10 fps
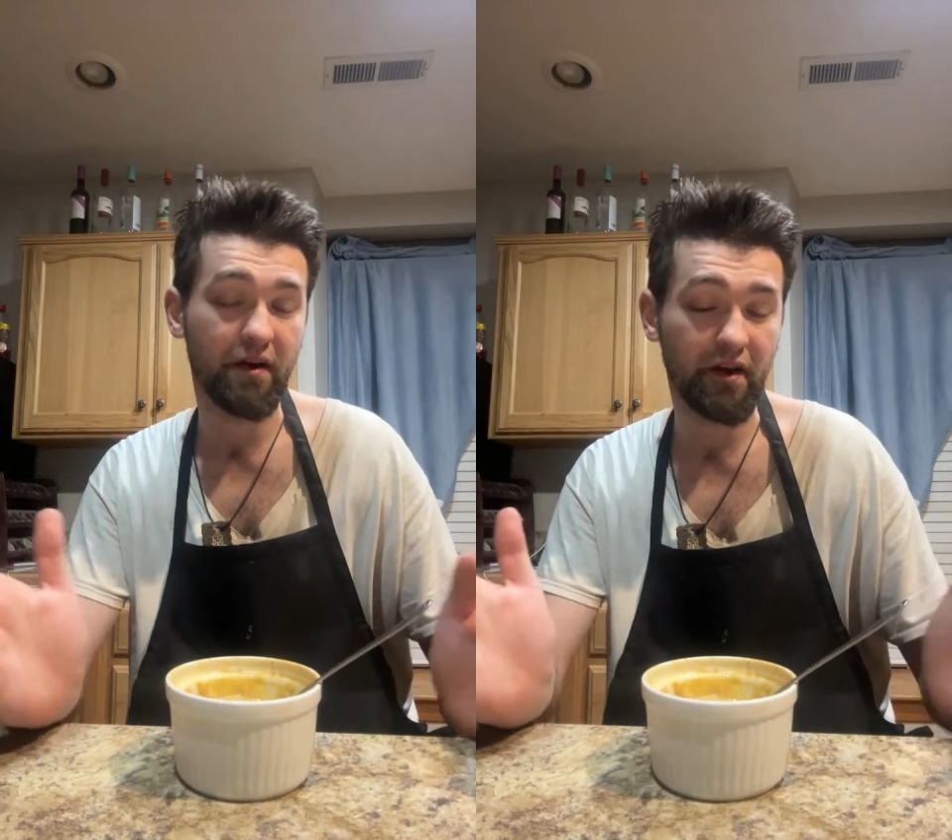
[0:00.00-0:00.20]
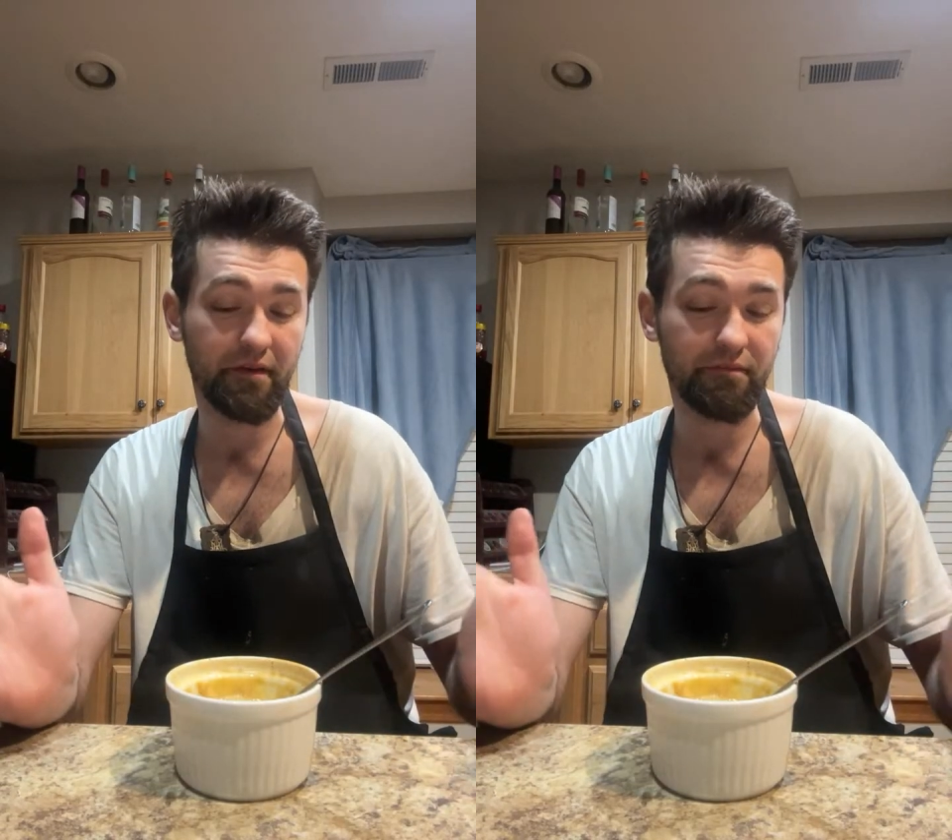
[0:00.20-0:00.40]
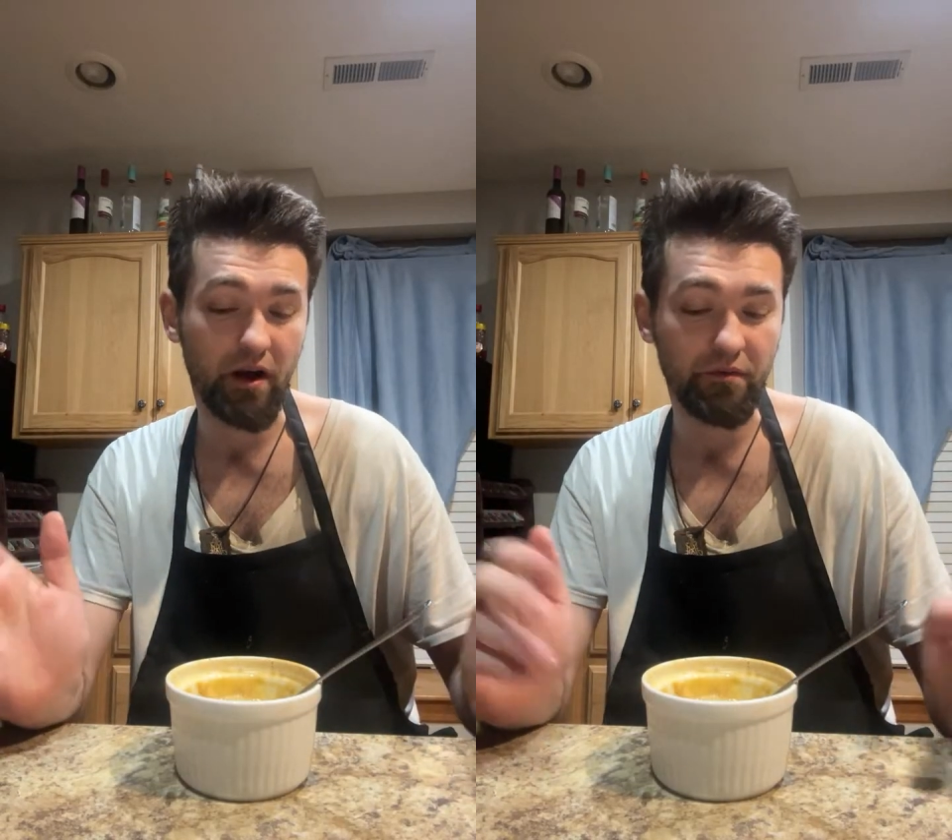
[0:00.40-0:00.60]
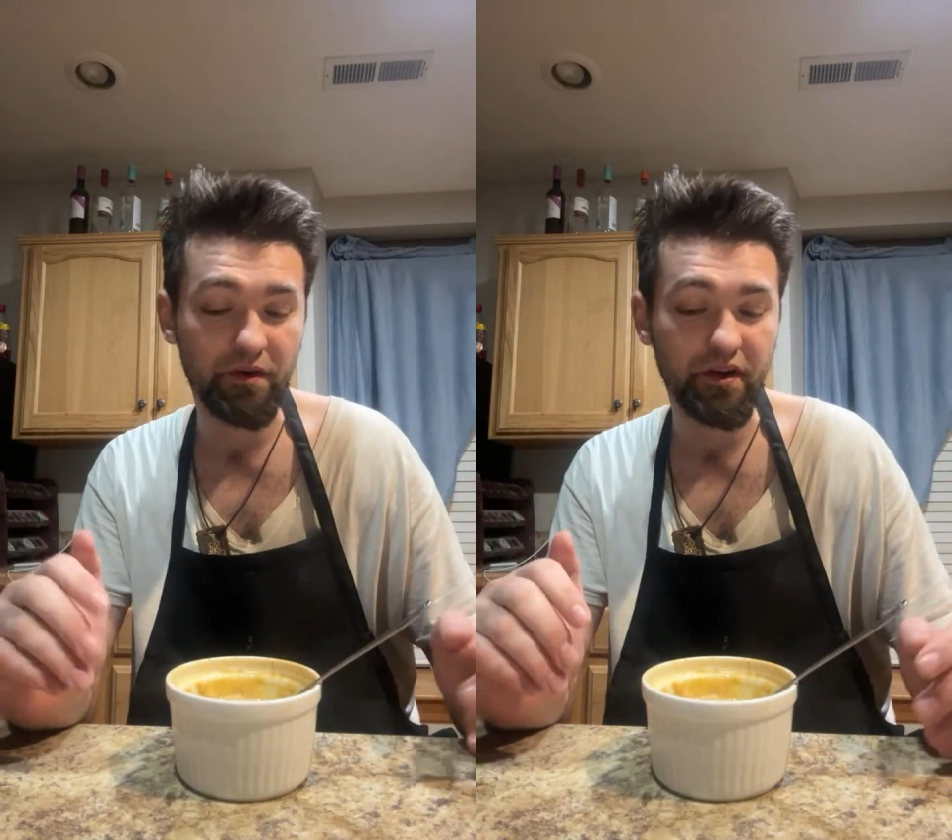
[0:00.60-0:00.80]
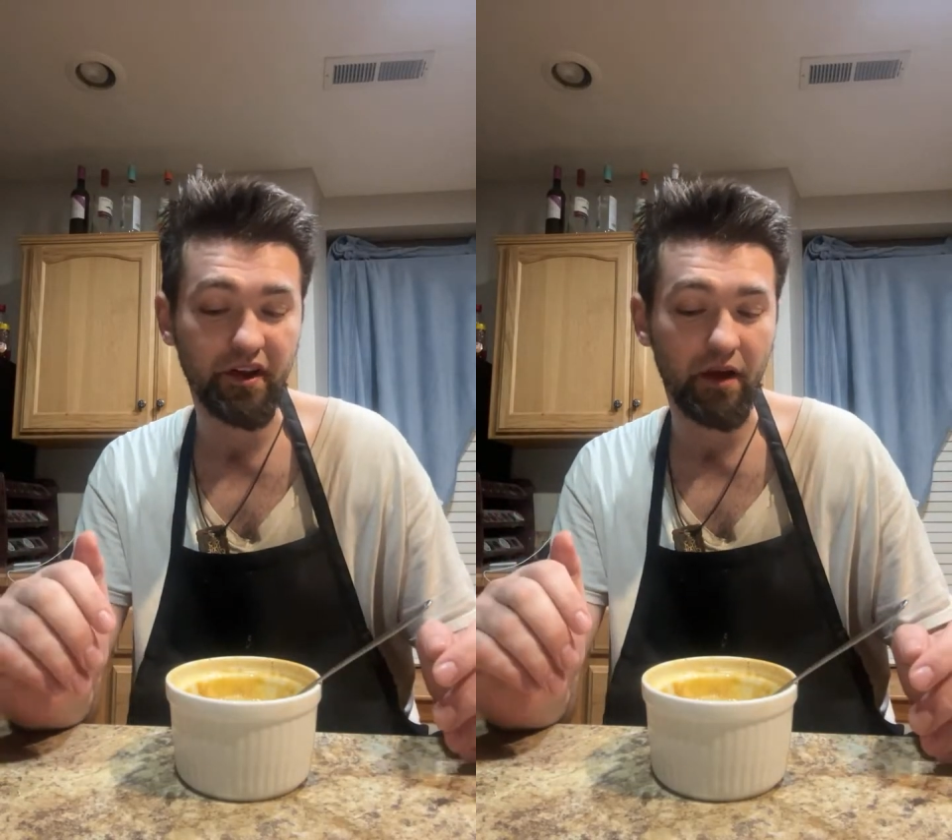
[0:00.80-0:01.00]
I
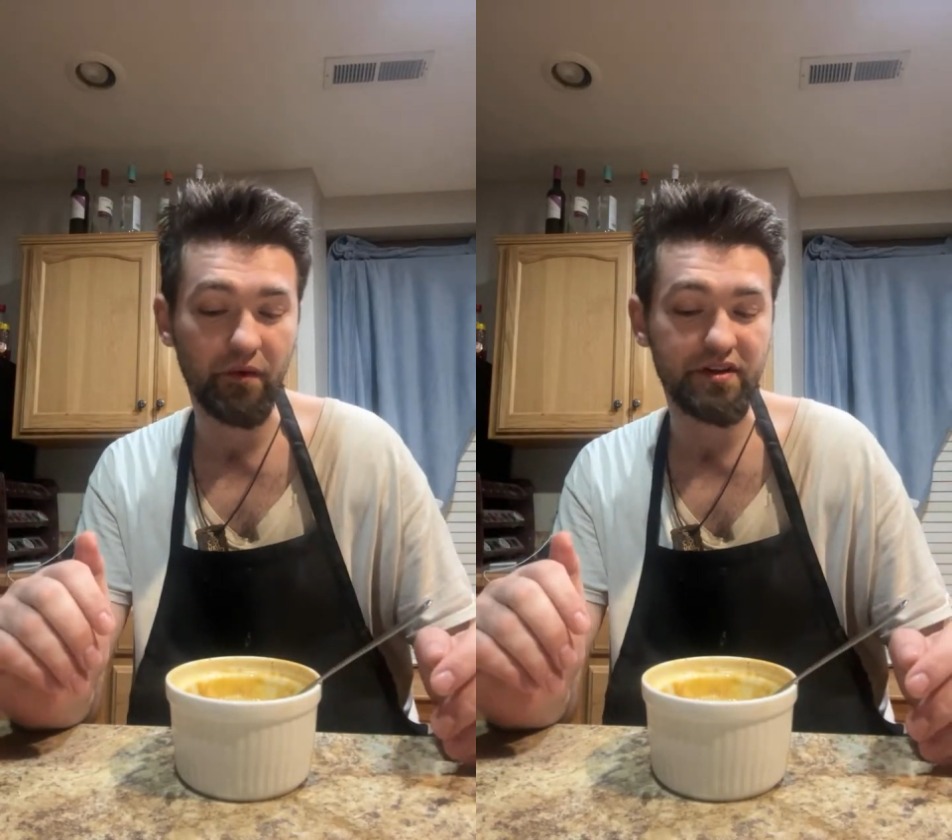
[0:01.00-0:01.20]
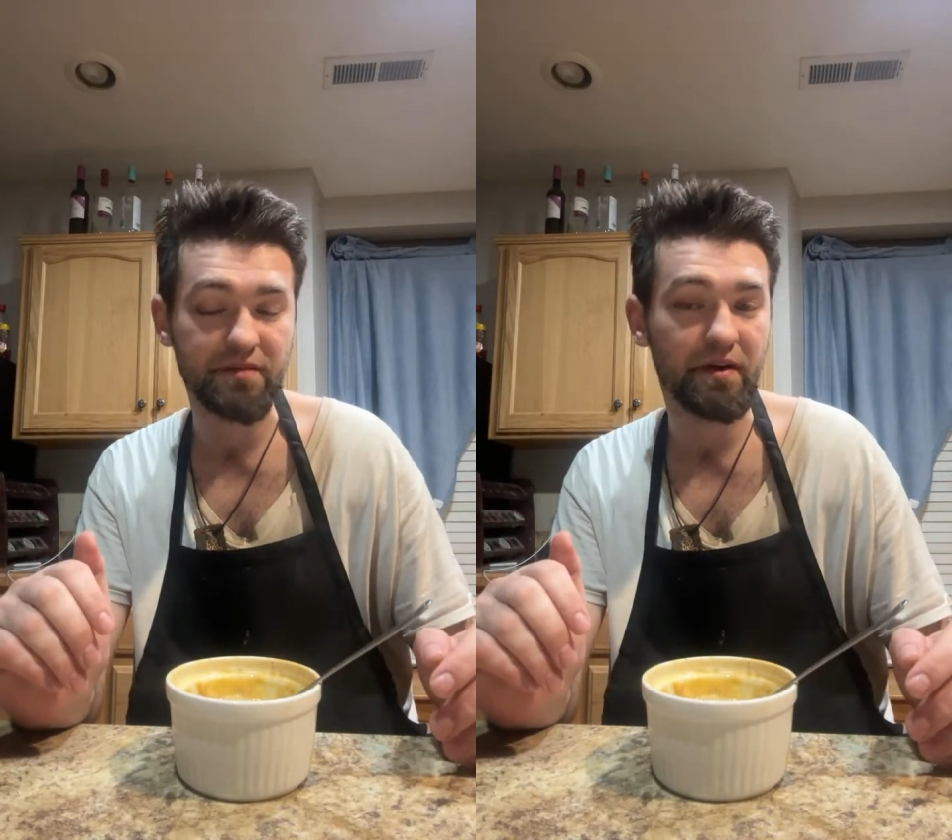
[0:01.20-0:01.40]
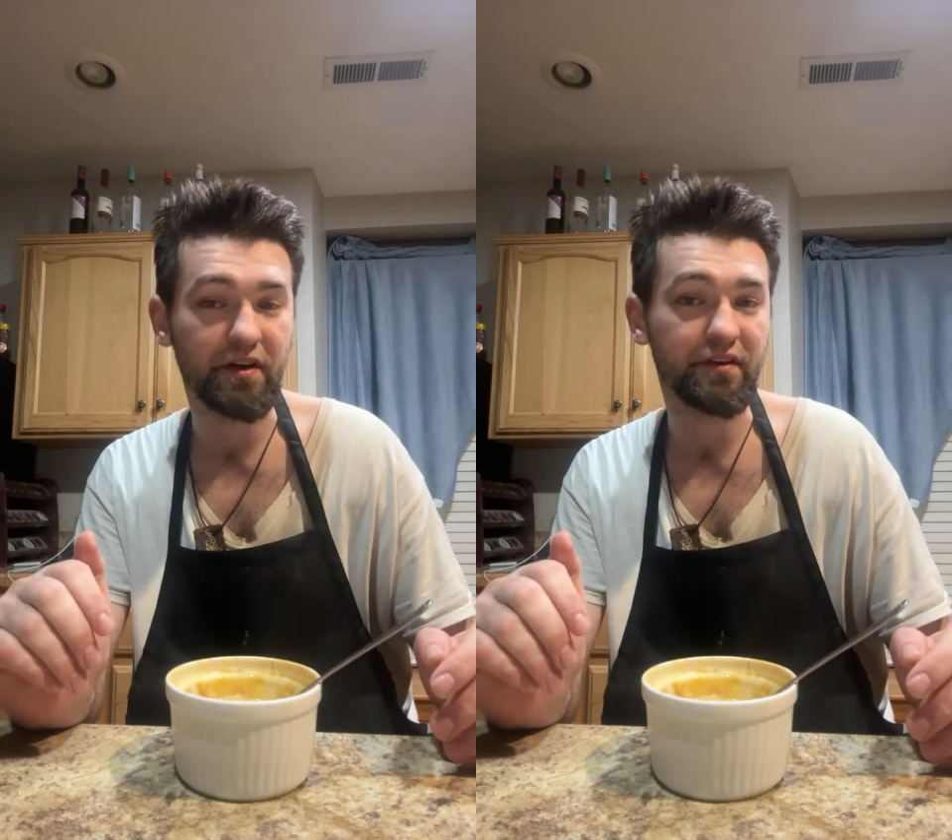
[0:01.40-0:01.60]
really can't wait to make